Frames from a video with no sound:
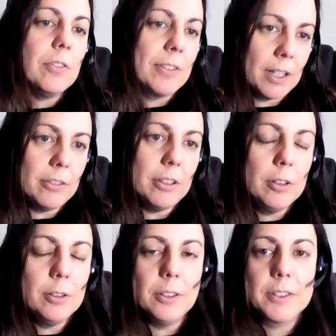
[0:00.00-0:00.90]
for that root
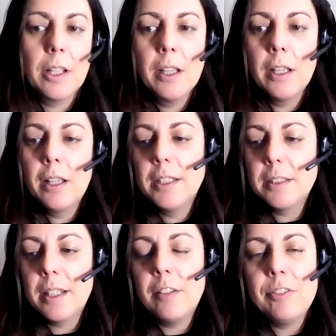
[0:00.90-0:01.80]
cause.
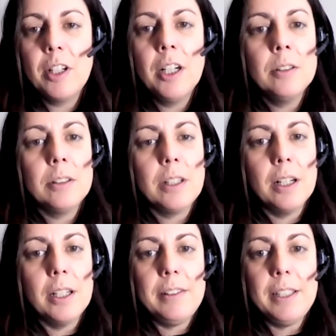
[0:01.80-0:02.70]
So that final
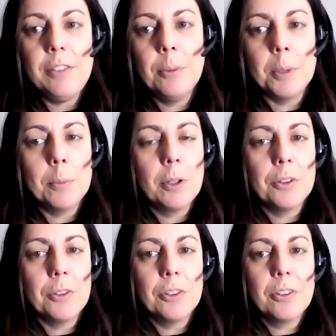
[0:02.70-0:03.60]
ID from your
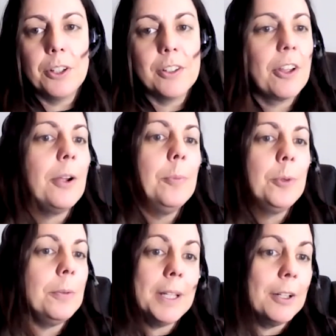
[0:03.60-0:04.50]
product on its own
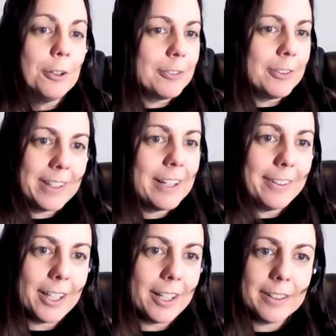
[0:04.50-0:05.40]
wouldn't be enough to tell
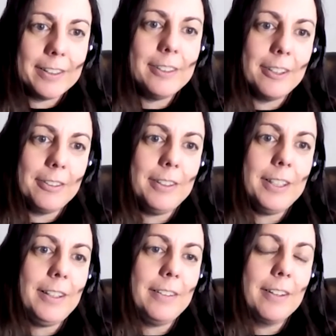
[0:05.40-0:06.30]
you that. You
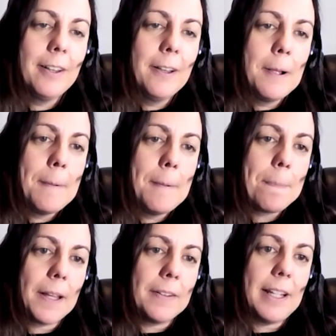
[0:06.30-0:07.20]
need
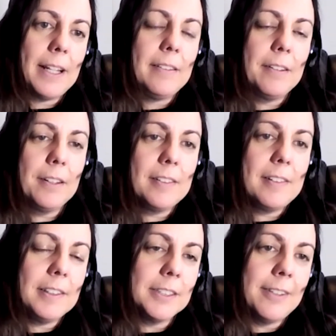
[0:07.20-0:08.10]
that data that
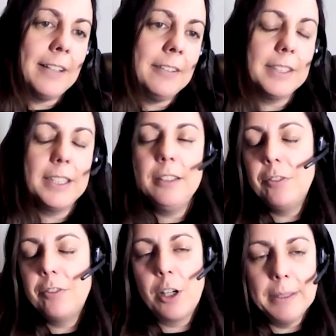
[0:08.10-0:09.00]
sits around it, your
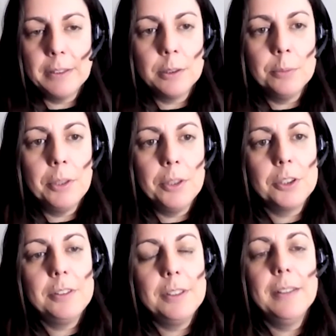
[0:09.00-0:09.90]
environmental
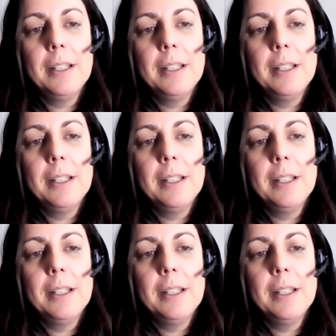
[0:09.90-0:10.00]
monitoring,